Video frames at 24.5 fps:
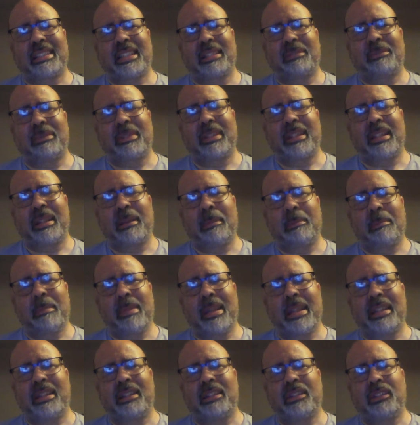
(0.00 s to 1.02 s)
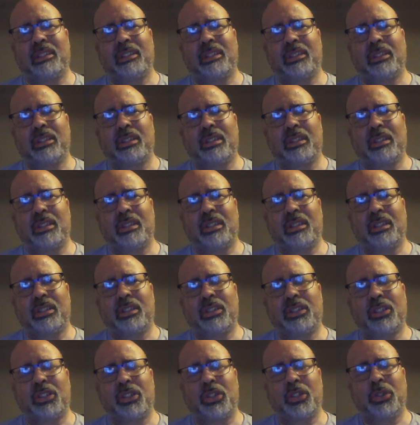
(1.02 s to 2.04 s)
is something that men
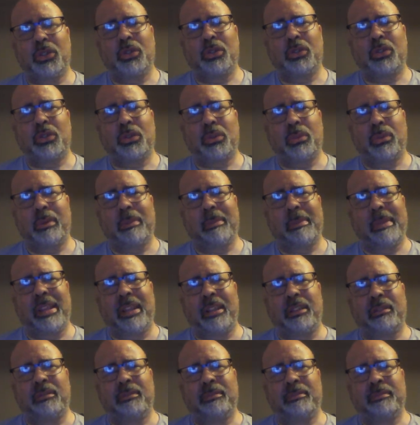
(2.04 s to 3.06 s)
do to women.